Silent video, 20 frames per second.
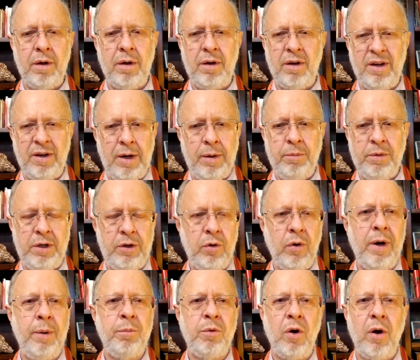
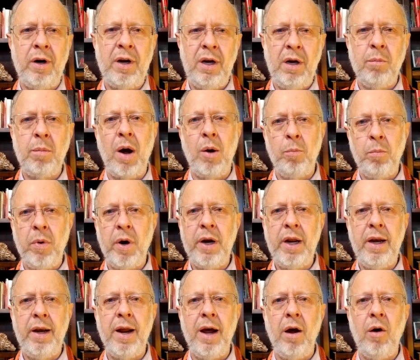I'm talking about money
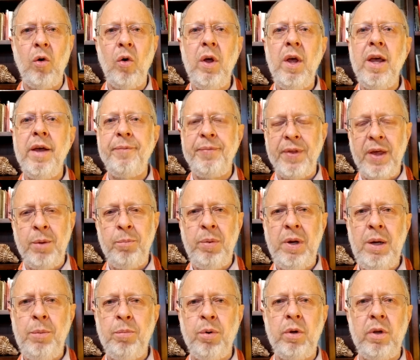now, and
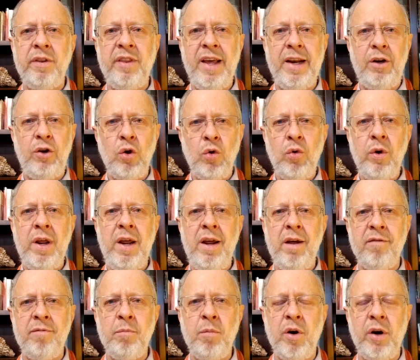people that don't
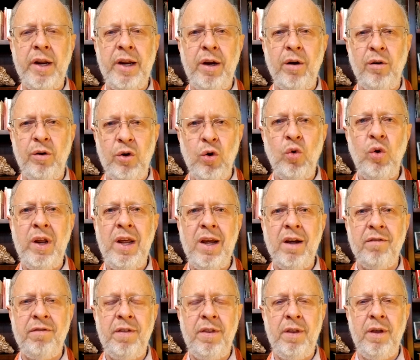have money or don't have
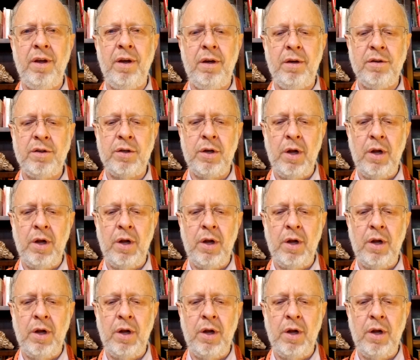things.